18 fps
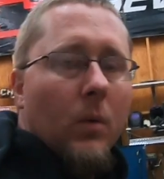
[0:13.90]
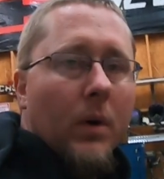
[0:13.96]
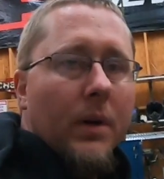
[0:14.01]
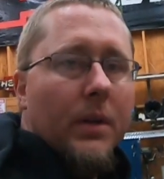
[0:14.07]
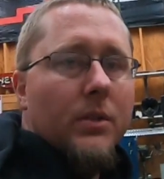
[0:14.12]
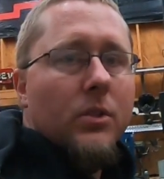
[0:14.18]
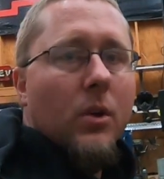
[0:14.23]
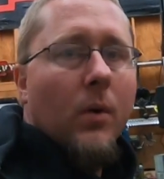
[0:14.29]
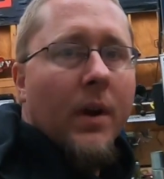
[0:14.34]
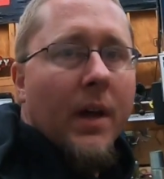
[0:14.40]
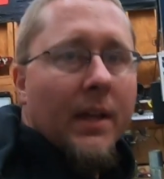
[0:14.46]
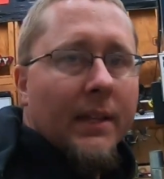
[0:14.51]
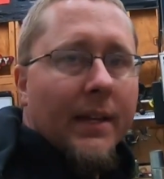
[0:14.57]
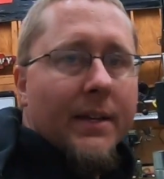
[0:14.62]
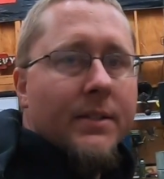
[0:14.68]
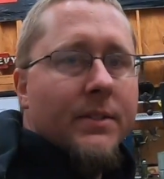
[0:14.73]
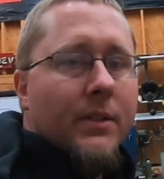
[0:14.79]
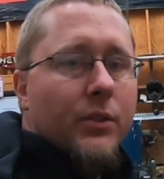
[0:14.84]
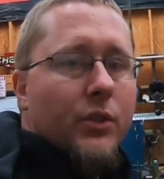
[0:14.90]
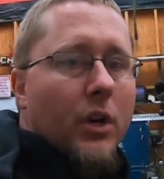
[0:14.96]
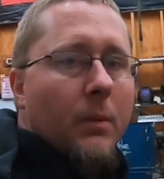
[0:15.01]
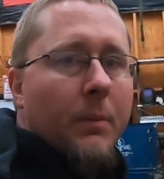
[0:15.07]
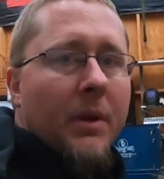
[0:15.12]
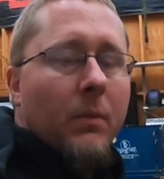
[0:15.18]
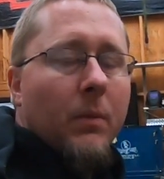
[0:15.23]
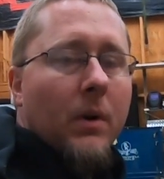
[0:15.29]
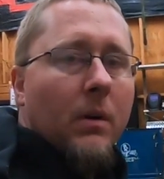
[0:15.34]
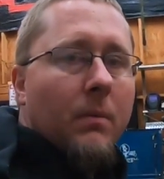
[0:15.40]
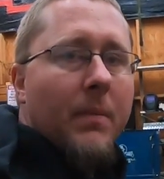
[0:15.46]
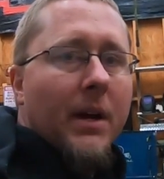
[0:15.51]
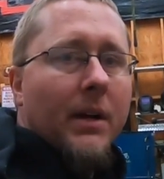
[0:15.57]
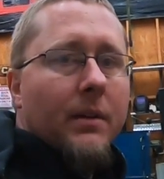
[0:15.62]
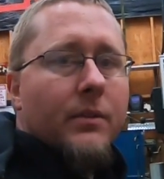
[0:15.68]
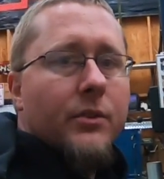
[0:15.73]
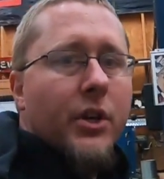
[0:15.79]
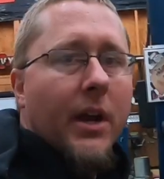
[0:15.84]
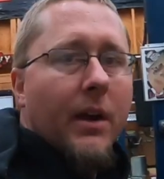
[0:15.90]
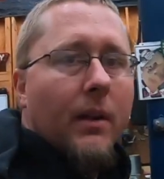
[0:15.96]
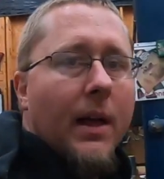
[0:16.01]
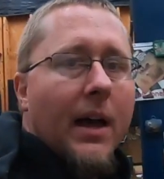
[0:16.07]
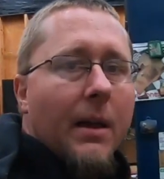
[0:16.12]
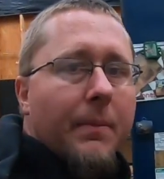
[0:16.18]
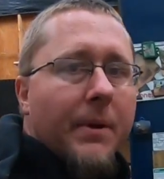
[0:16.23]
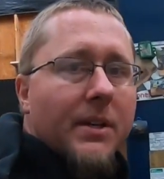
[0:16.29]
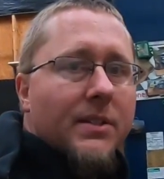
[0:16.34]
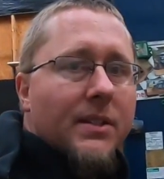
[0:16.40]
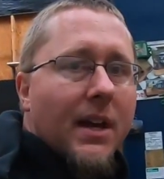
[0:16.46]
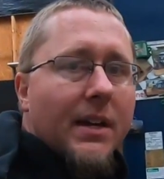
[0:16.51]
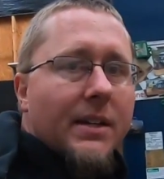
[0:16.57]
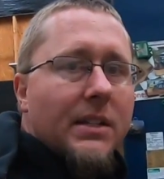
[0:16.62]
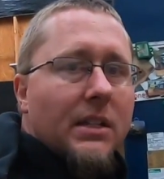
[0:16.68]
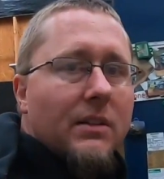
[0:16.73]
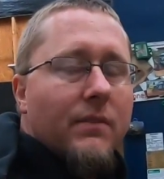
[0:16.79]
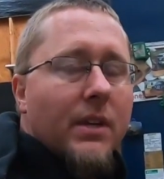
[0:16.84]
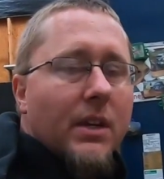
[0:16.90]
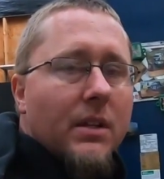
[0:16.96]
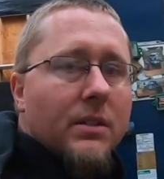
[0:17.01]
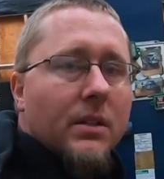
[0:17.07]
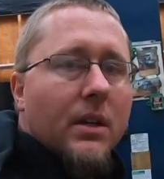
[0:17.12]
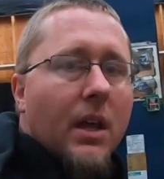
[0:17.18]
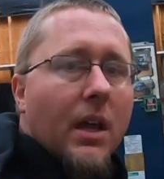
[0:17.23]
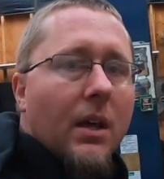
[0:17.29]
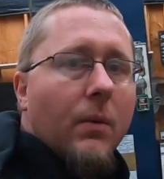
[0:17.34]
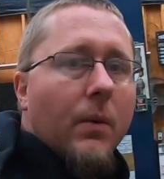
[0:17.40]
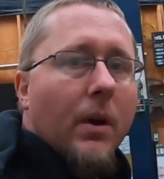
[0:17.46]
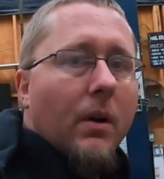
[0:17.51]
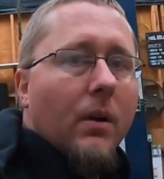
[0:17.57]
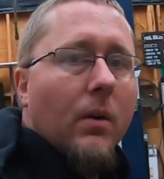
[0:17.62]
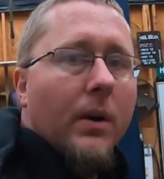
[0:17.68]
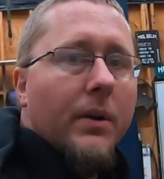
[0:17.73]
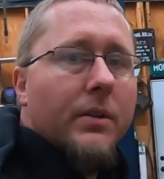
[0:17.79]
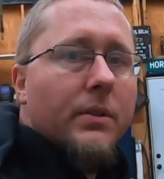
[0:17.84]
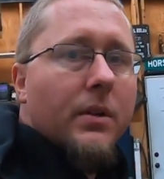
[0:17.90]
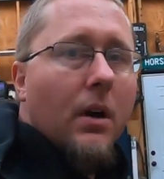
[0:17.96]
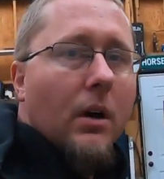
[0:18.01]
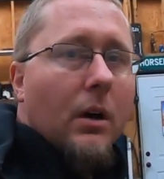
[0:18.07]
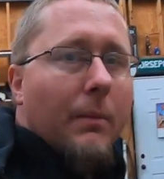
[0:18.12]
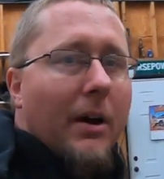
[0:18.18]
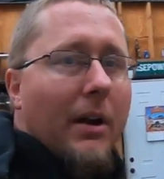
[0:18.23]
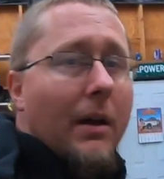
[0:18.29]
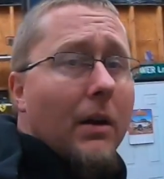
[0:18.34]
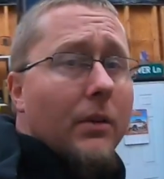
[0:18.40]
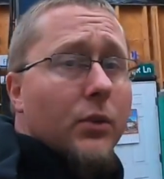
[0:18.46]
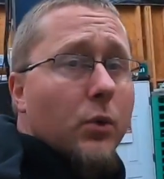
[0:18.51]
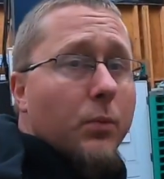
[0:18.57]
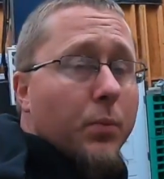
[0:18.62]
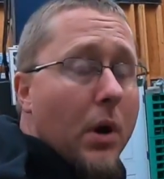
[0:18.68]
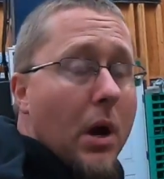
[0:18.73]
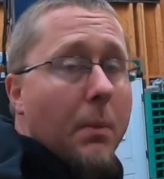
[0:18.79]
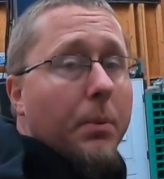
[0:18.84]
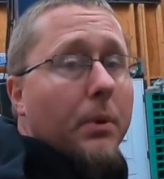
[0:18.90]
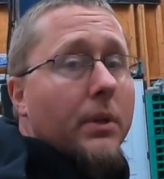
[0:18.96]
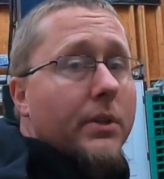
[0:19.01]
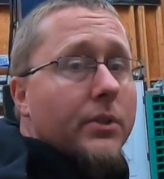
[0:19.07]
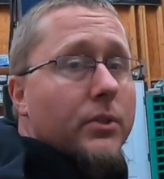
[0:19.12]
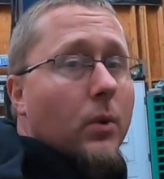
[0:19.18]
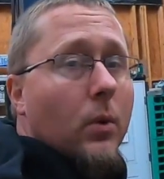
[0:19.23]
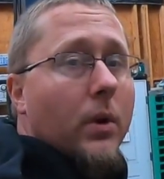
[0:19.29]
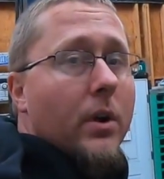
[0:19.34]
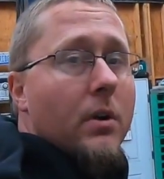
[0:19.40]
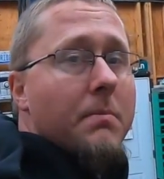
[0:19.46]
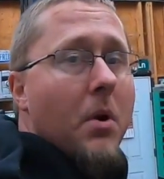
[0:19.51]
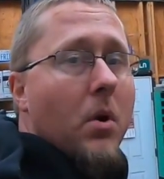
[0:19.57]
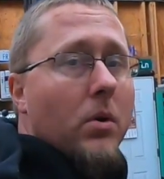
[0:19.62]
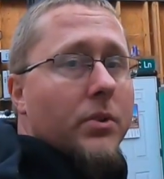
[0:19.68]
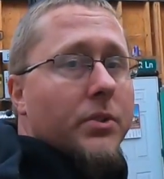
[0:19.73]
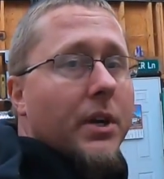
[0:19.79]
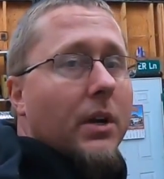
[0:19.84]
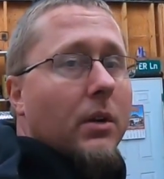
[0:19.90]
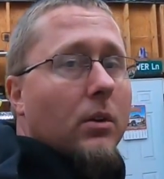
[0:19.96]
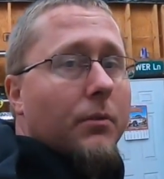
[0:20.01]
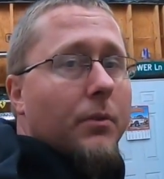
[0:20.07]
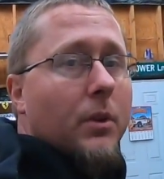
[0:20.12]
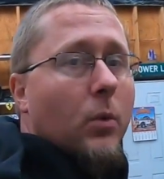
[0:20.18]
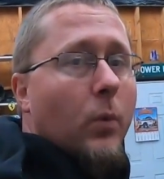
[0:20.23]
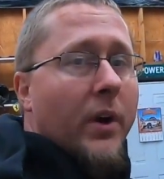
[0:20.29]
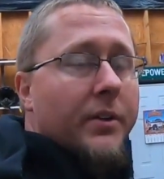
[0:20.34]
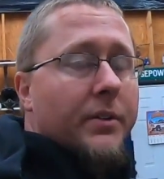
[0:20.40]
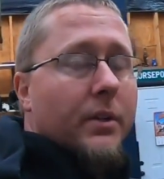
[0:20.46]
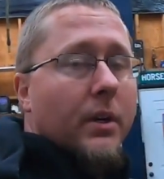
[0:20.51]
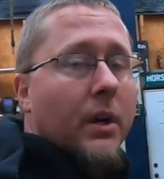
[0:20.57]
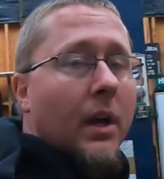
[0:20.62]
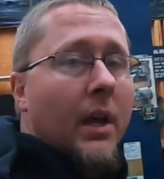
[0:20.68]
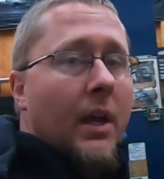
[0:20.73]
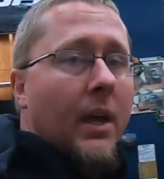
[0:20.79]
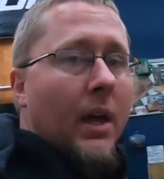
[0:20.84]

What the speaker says: What is going on, ladies and gentlemen? Welcome back to the channel, High PSI TV. Today we are going to talk about how to properly store your motorcycle for the winter.